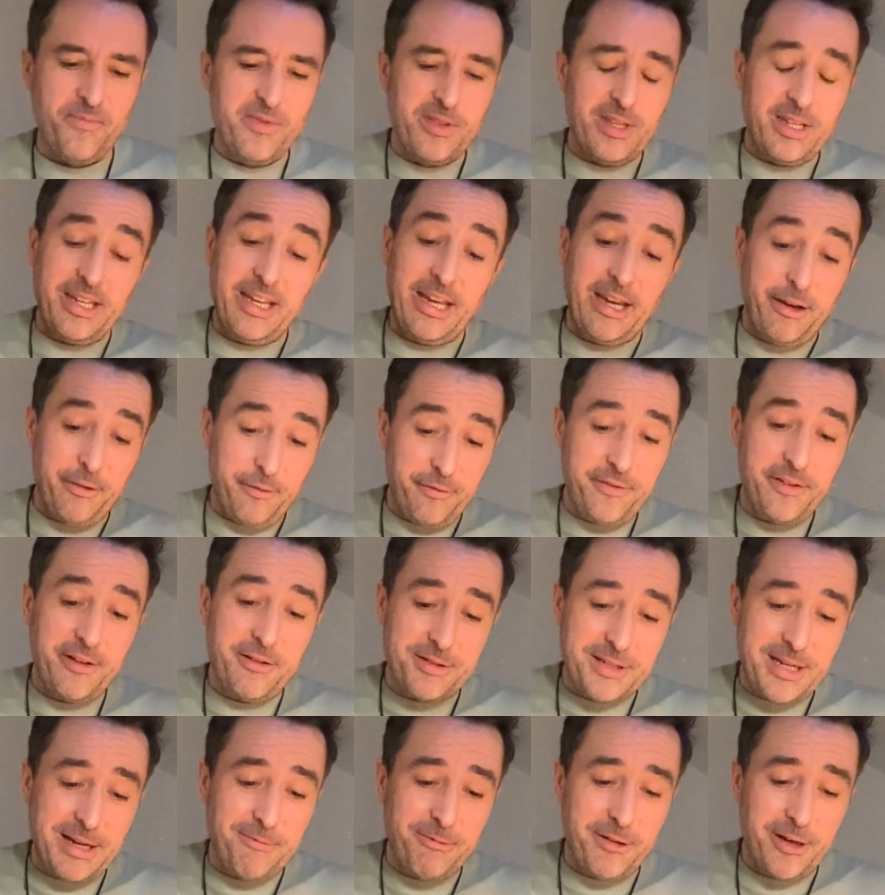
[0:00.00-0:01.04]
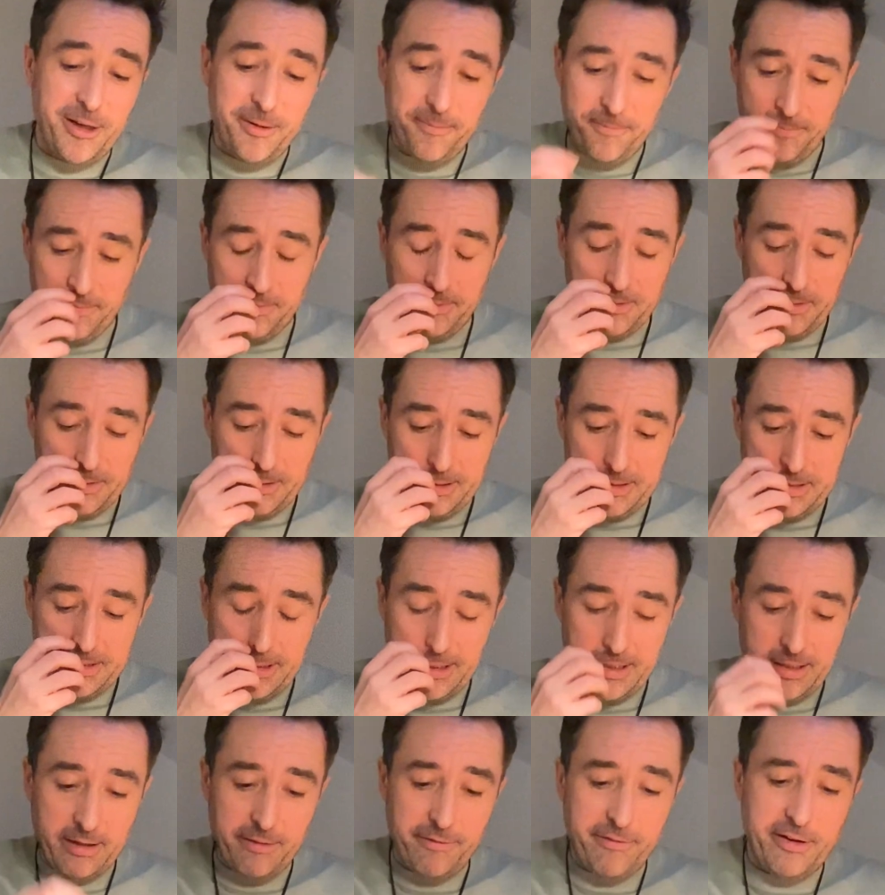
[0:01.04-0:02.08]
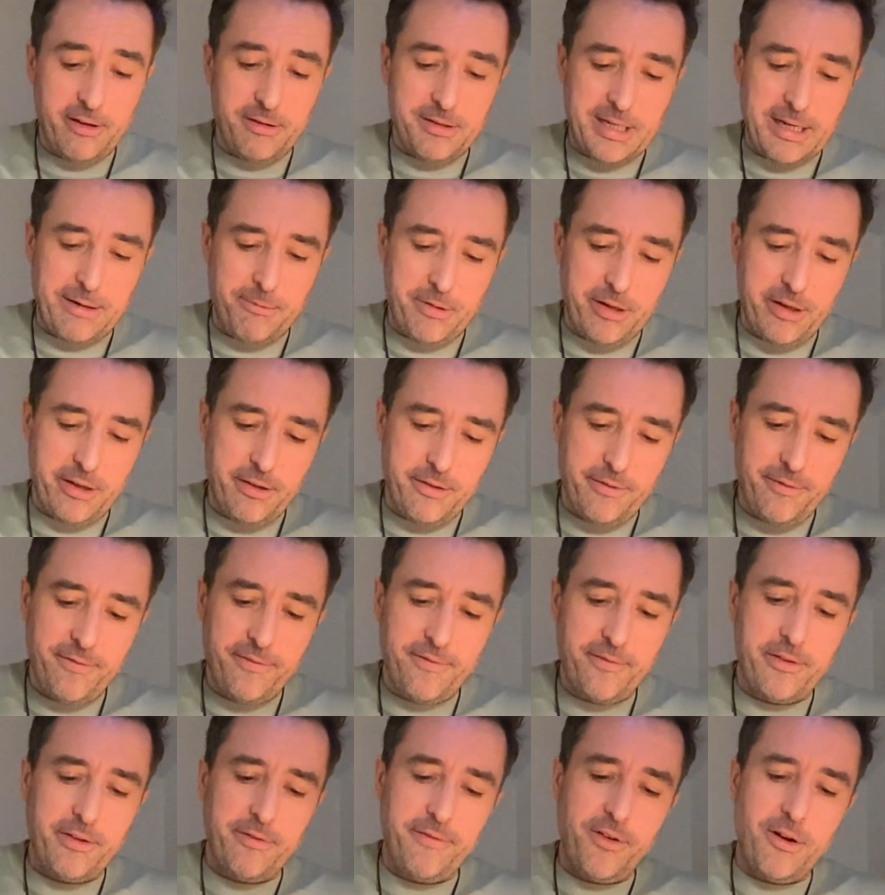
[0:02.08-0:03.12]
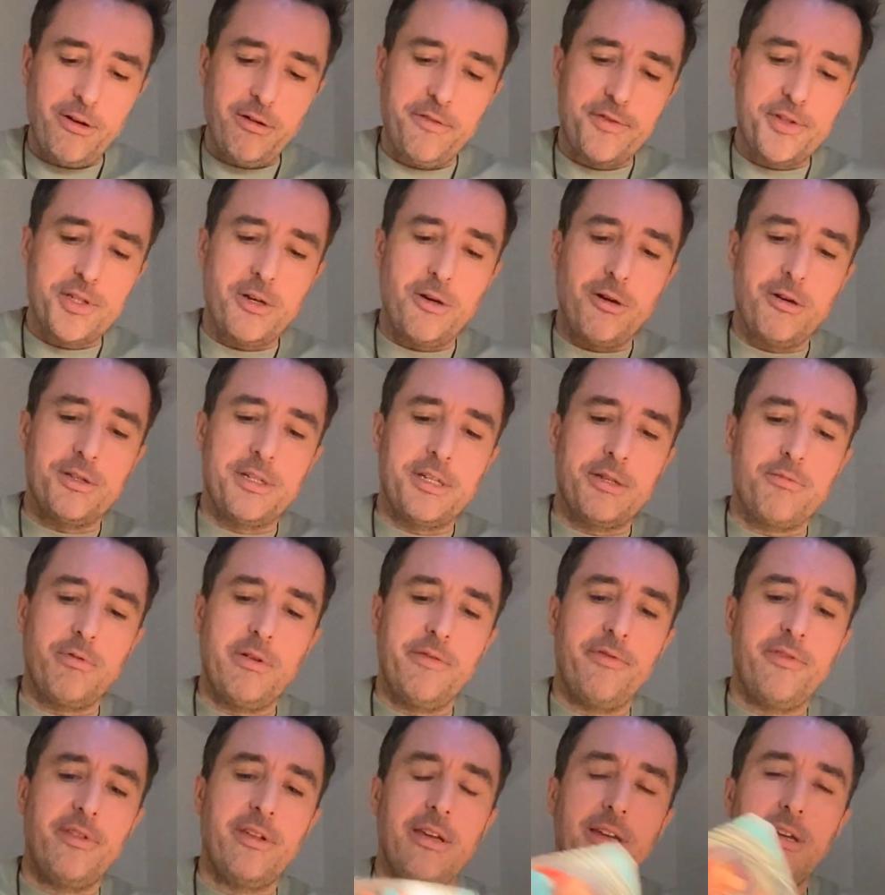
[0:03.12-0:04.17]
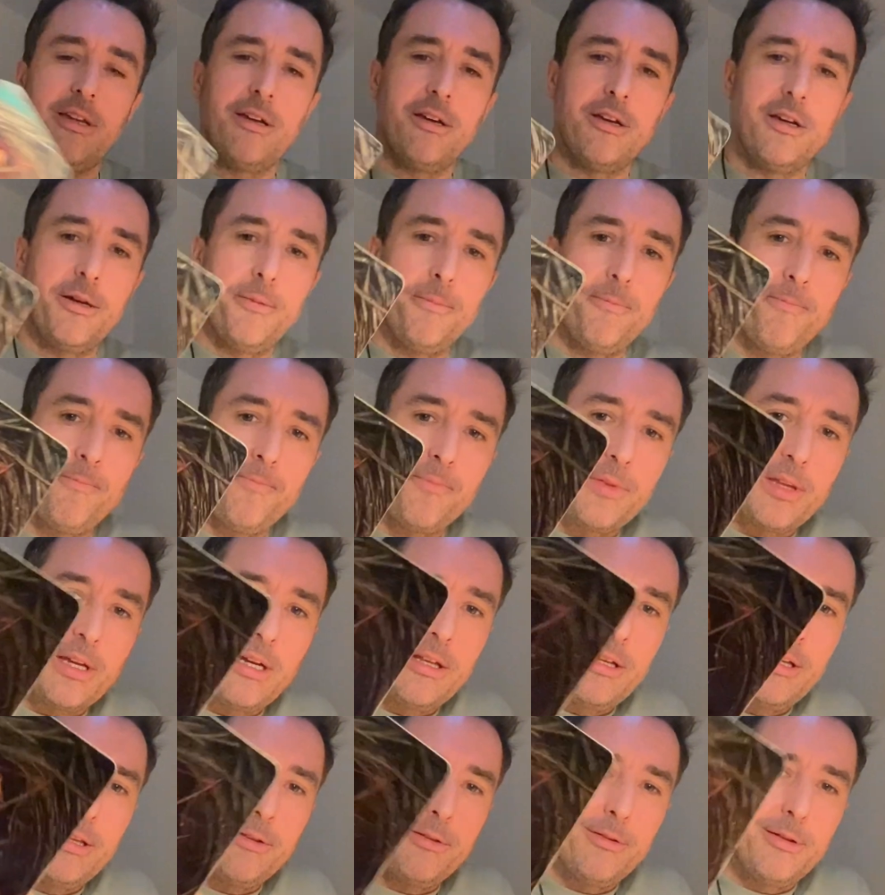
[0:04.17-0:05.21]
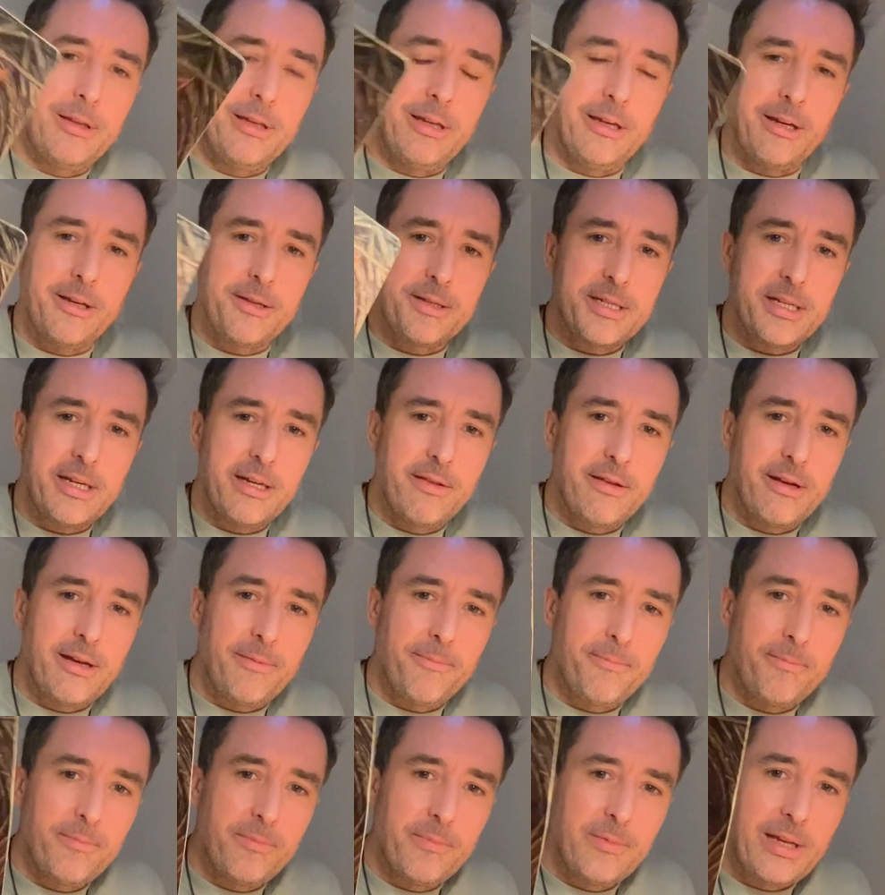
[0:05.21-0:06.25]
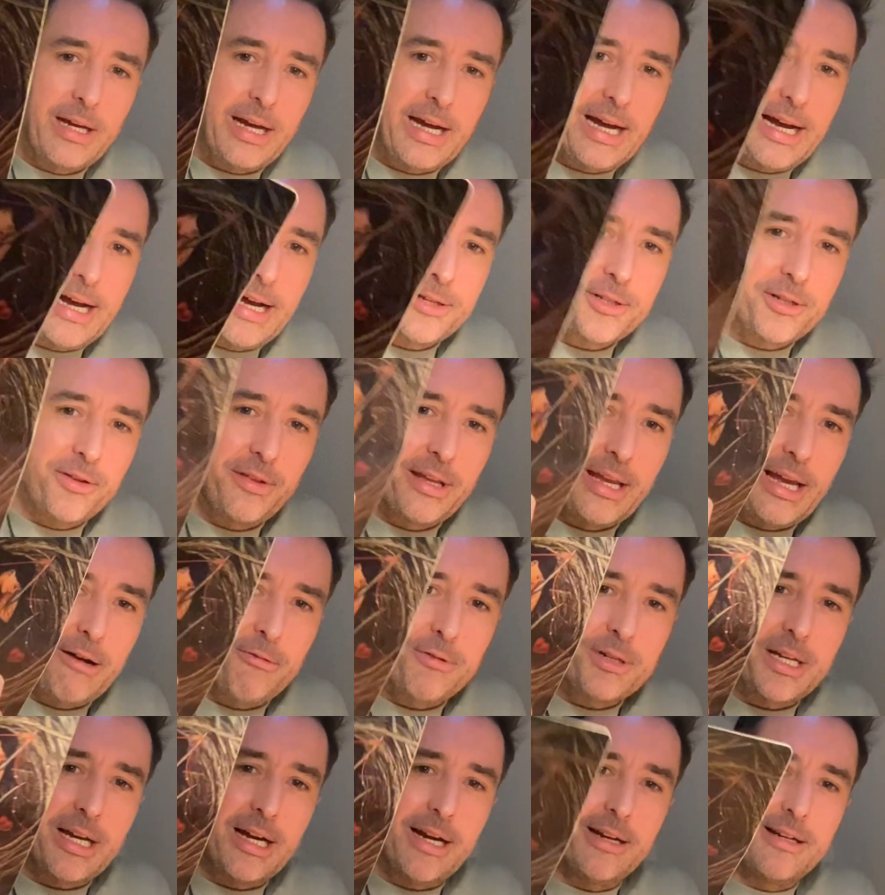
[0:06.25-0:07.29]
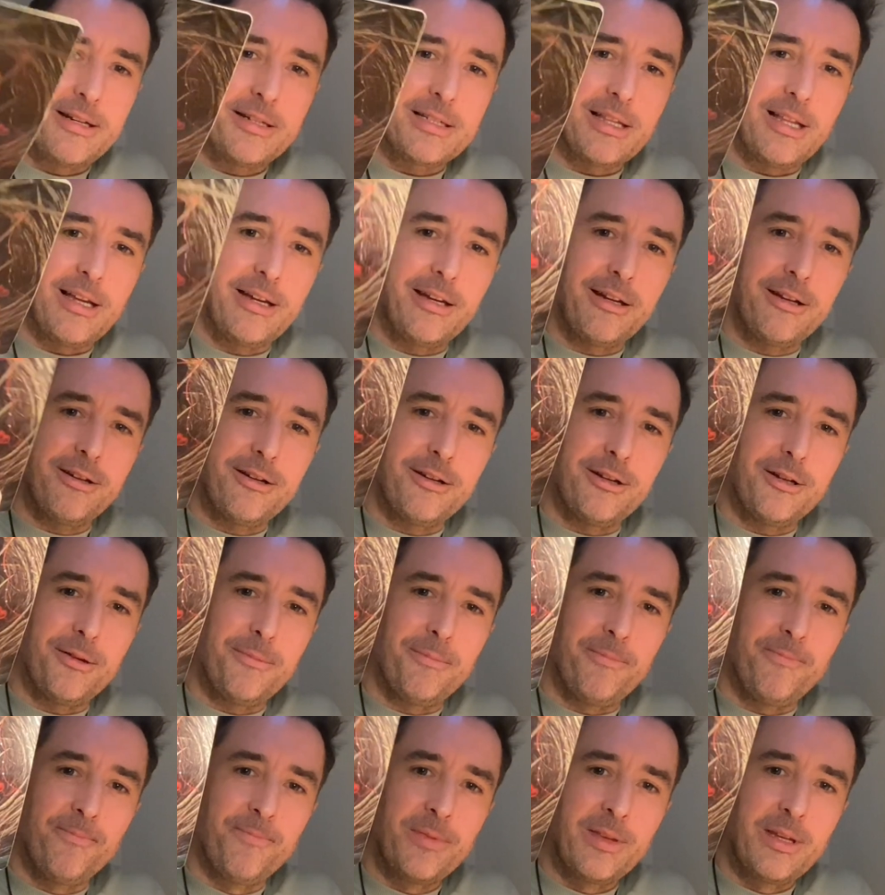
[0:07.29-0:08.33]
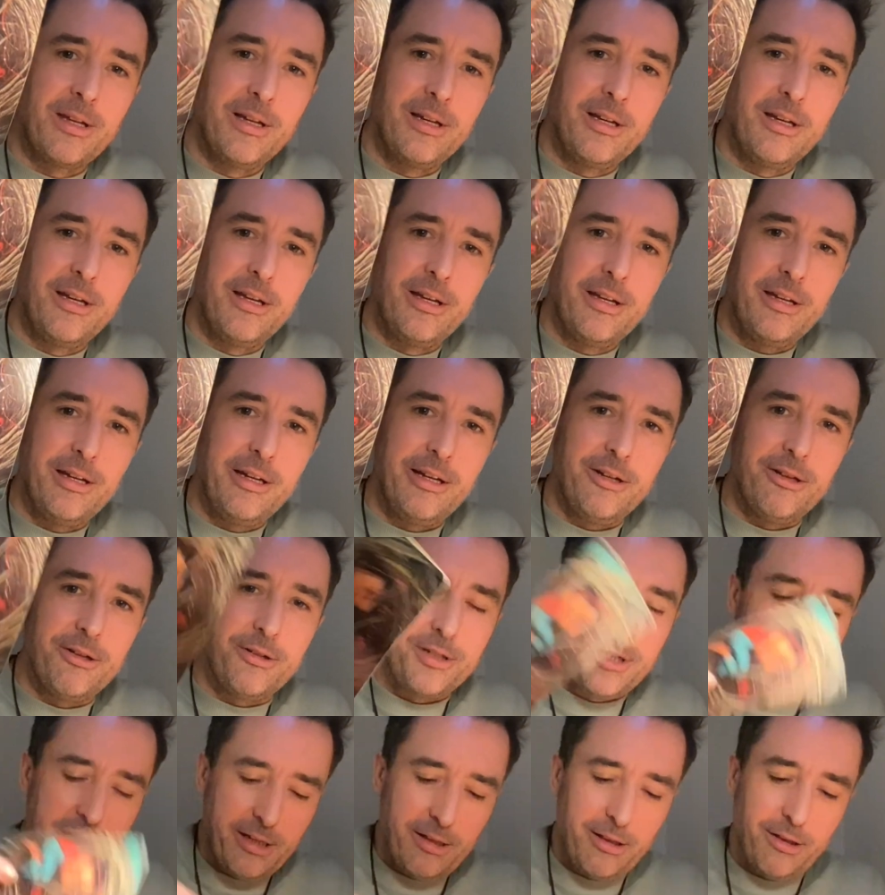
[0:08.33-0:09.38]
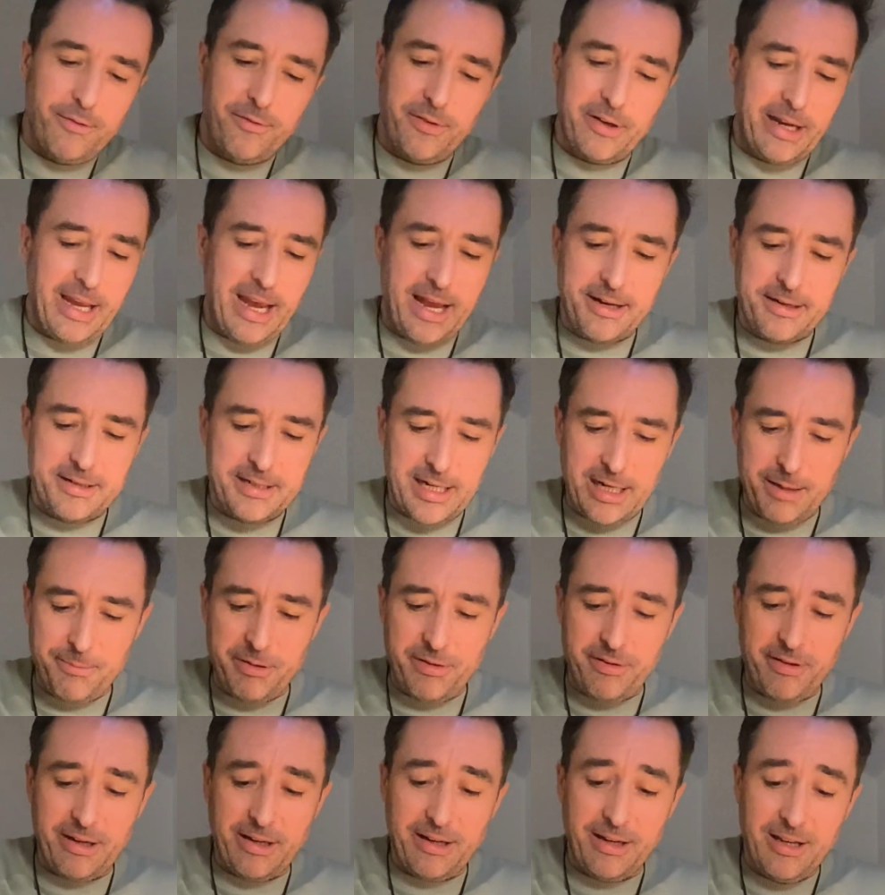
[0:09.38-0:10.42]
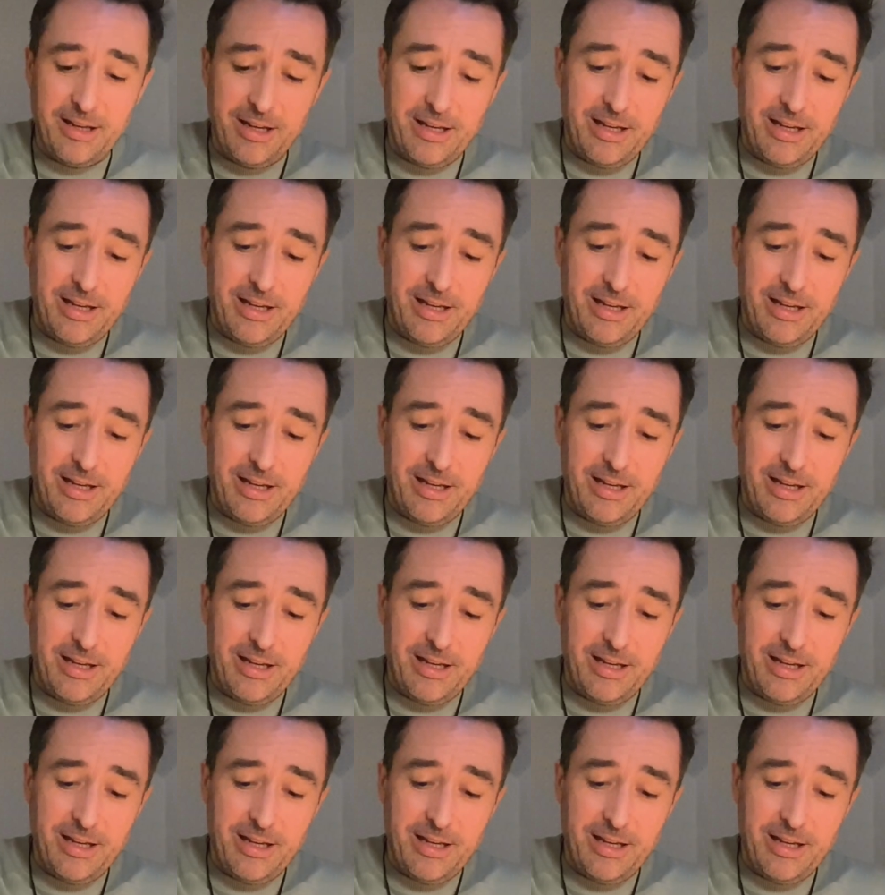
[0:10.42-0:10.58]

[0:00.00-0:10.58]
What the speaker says: Yeah, it feels that way. It certainly feels that way. The Four of Swords is with the, you can see the heart on the outside. It's like, you know, do you love again type of thing.